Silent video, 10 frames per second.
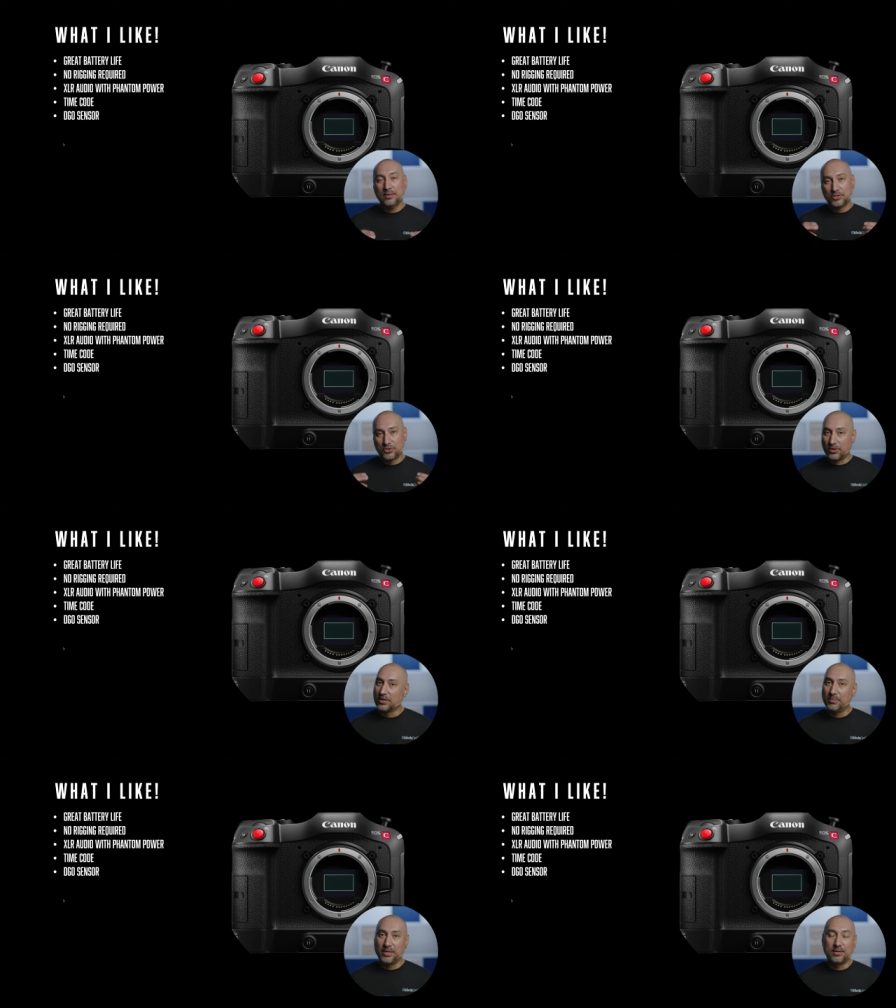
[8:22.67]

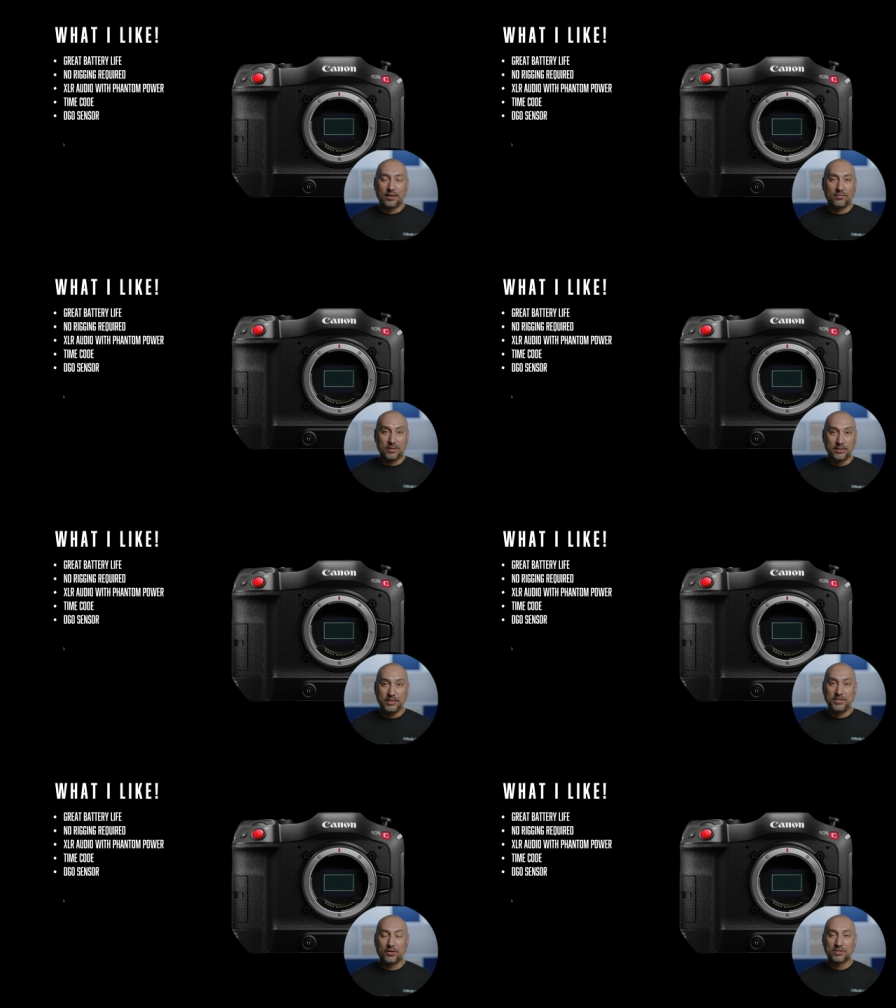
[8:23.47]
shortcoming of the
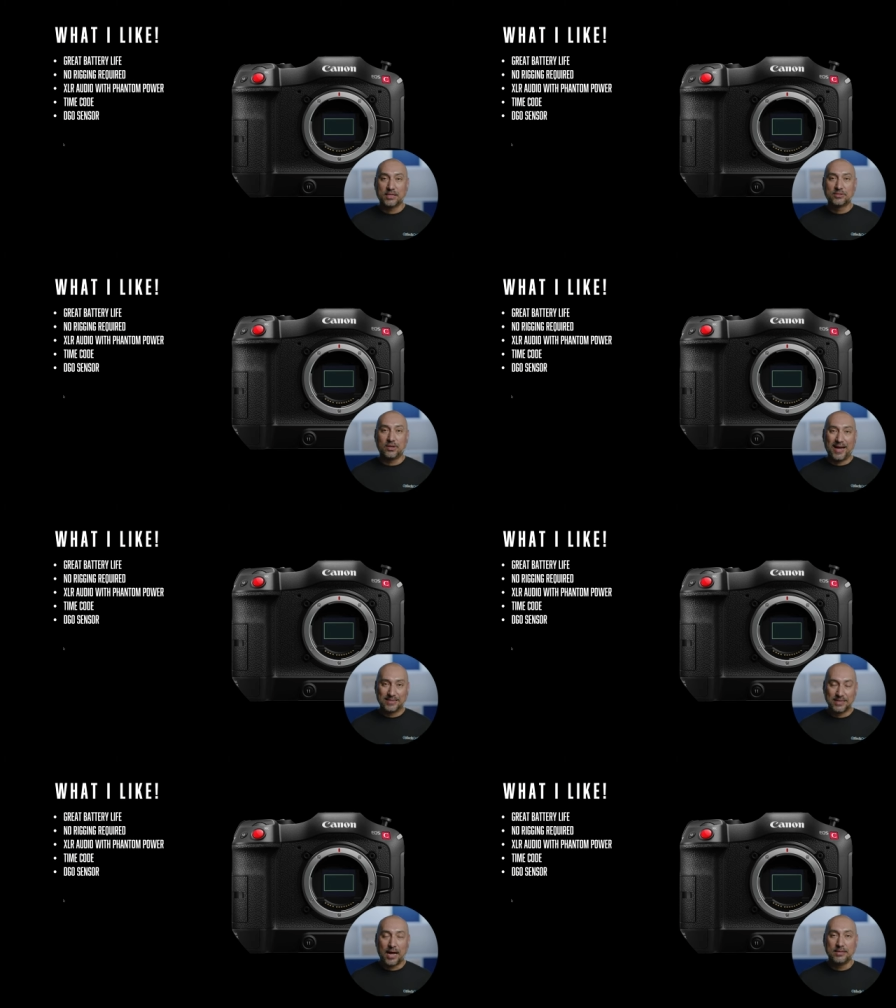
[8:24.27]
DGO sensor
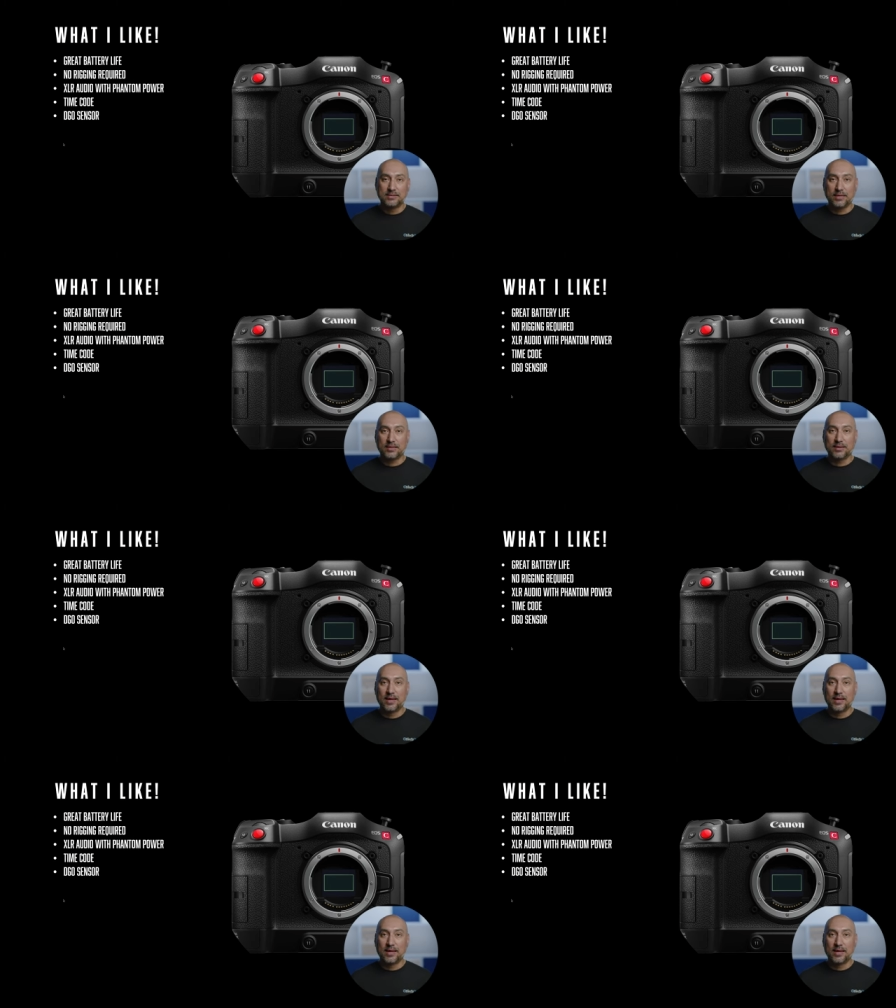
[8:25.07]
as I see it,